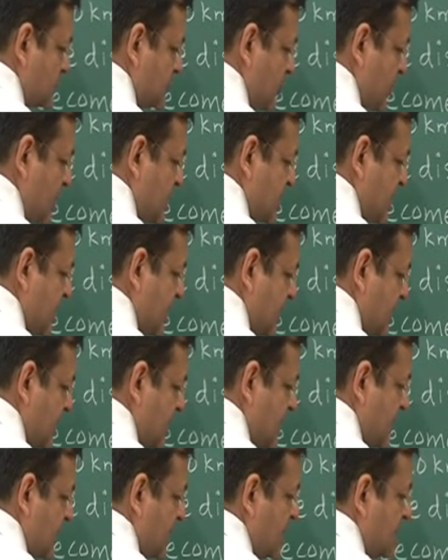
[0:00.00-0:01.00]
You understand?
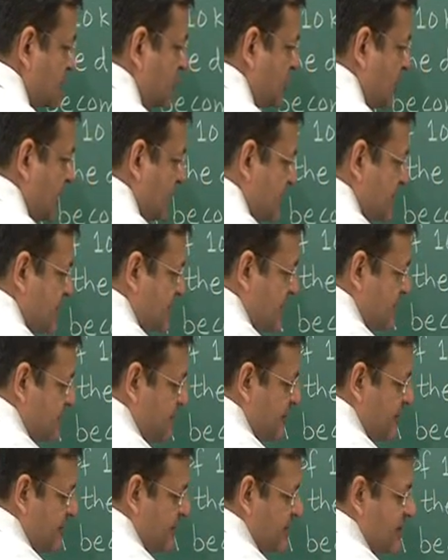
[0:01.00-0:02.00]
So, the distance
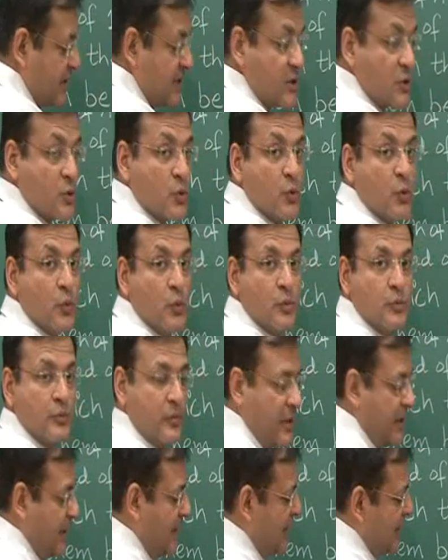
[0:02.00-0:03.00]
between these two
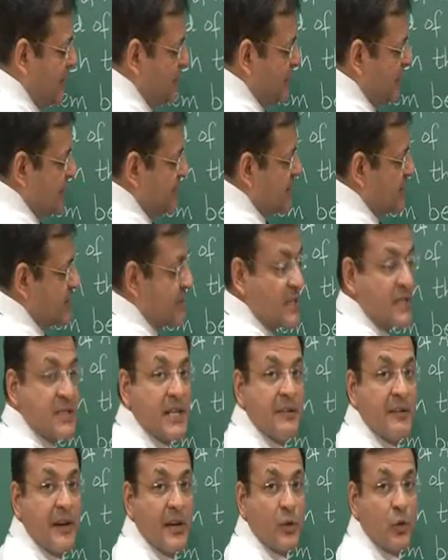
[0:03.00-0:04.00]
A and B this is
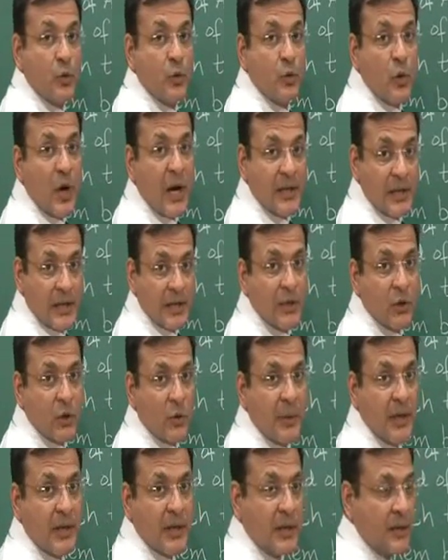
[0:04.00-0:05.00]
given to you 100
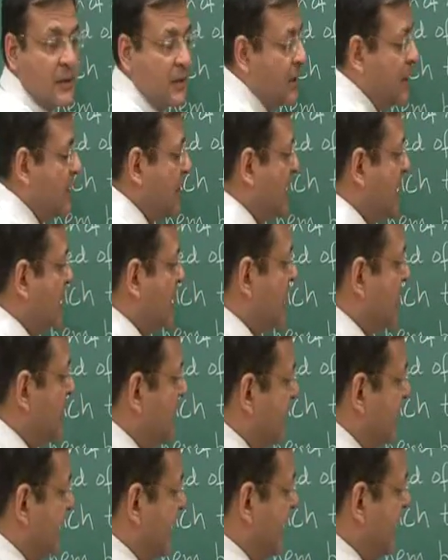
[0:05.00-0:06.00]
km.
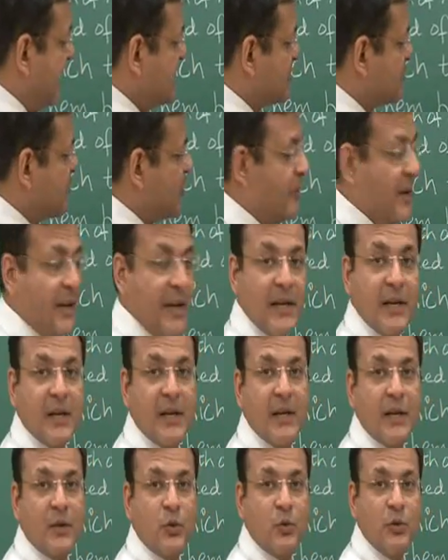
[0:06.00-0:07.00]
A is moving
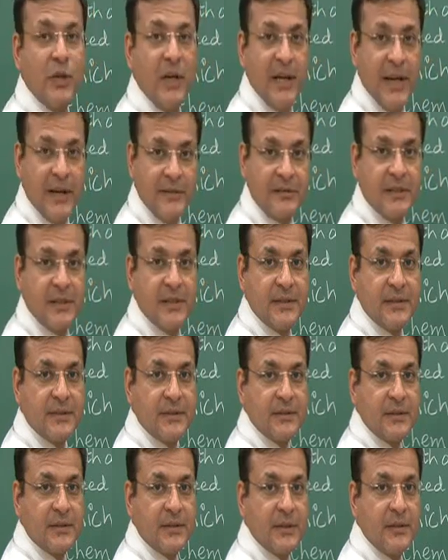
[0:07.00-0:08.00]
to the left
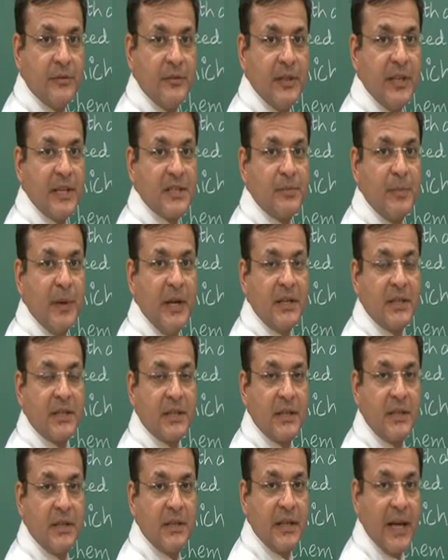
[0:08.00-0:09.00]
with a speed
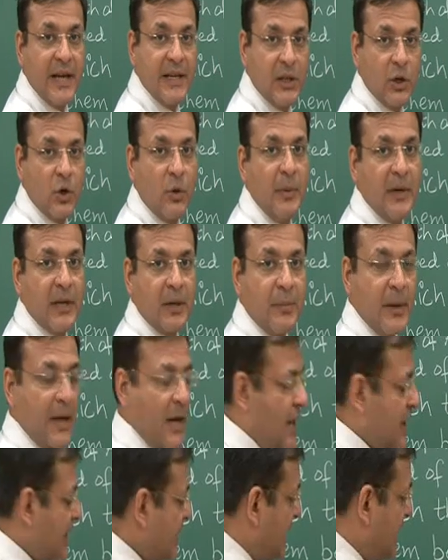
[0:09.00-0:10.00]
10 kilometer per
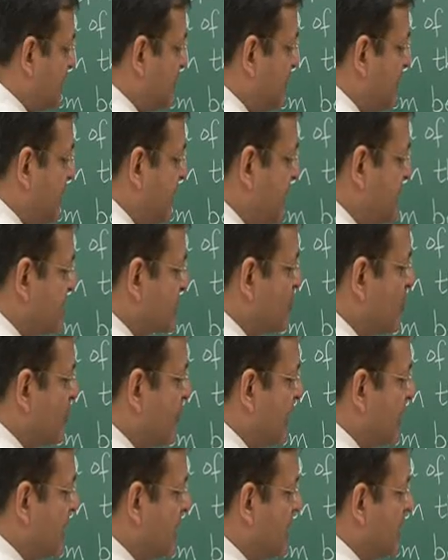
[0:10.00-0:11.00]
hour and B is
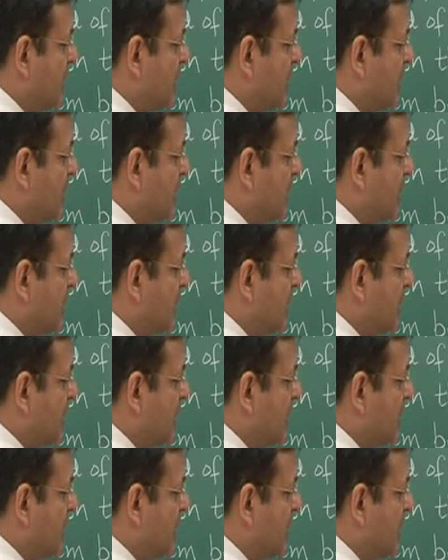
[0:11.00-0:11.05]
moving